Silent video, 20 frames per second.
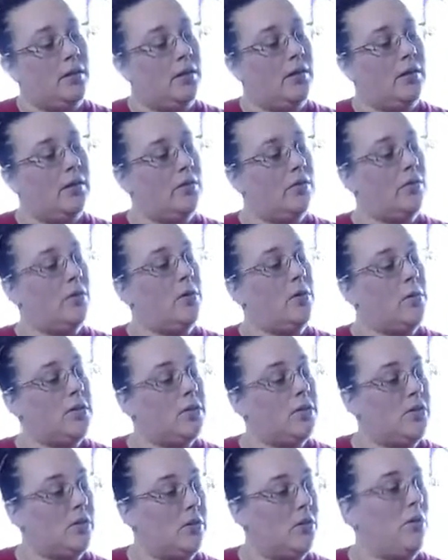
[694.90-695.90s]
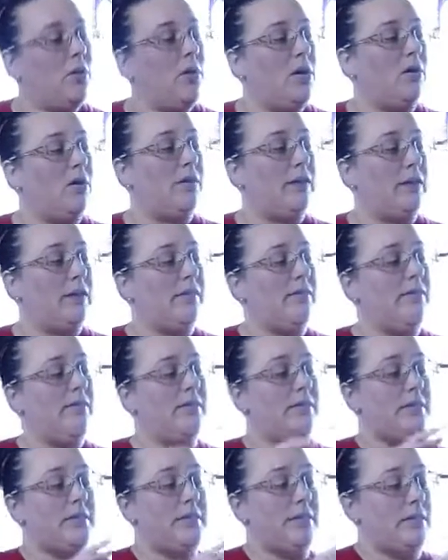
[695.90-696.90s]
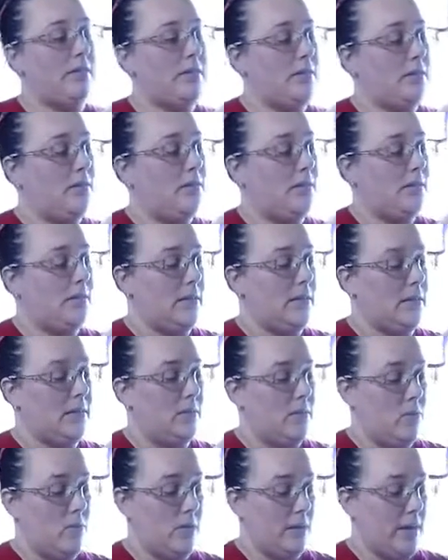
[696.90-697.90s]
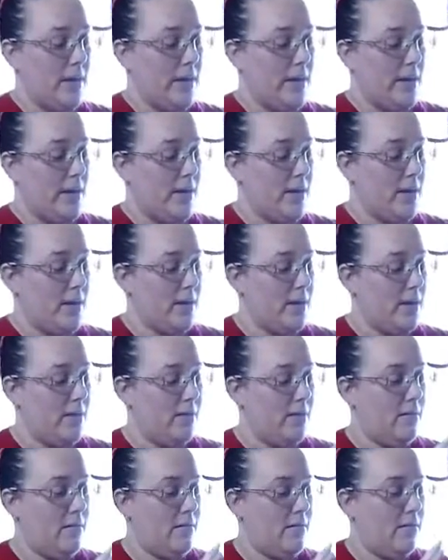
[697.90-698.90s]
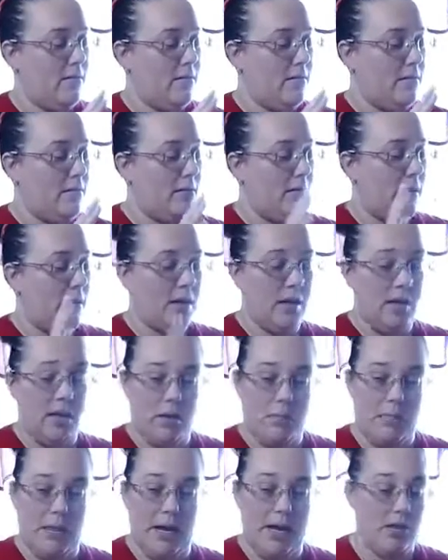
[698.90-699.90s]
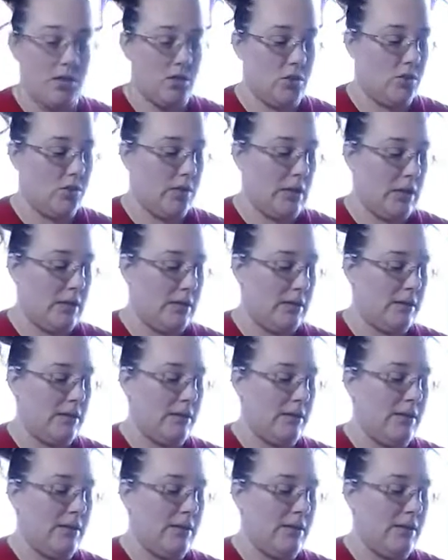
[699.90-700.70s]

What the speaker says: you know it's good quality if it says that it's organic and unpasteurized.